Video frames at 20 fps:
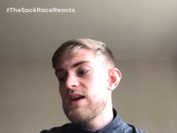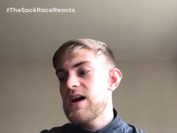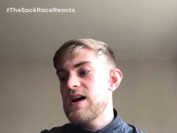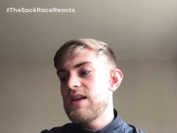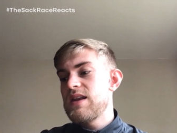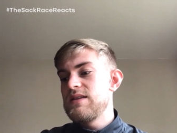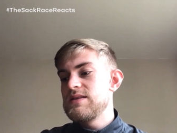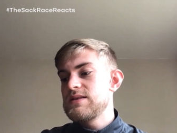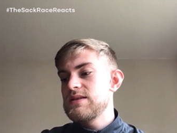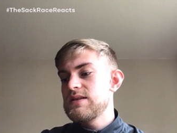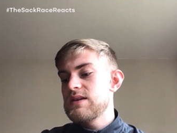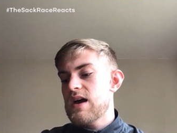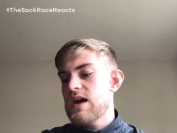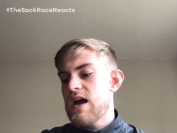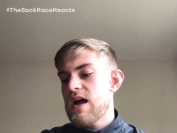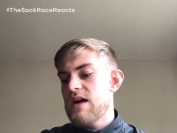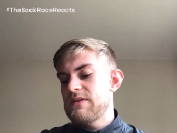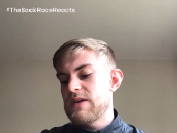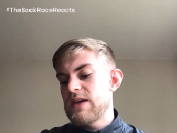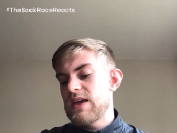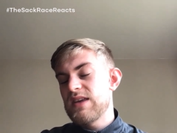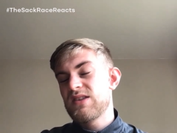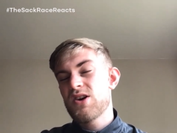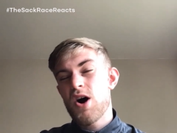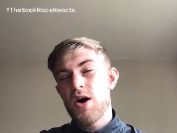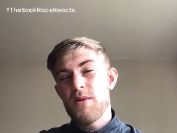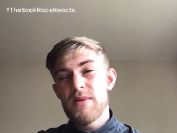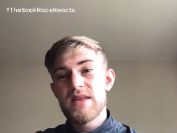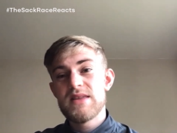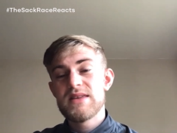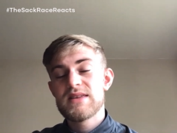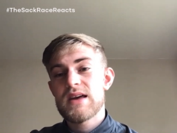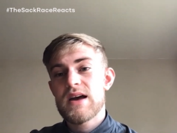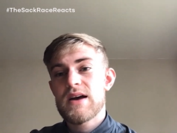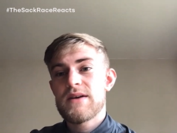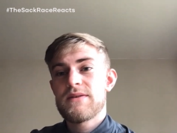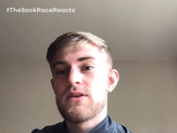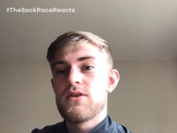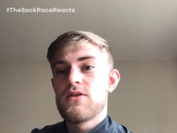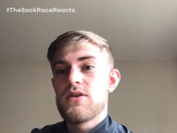And I think his comments
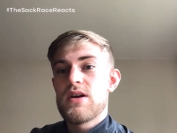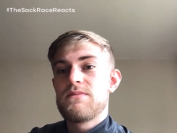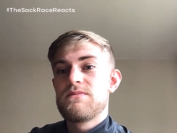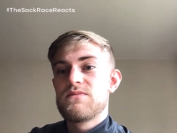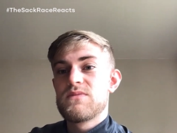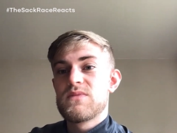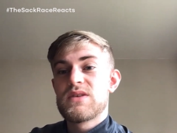after it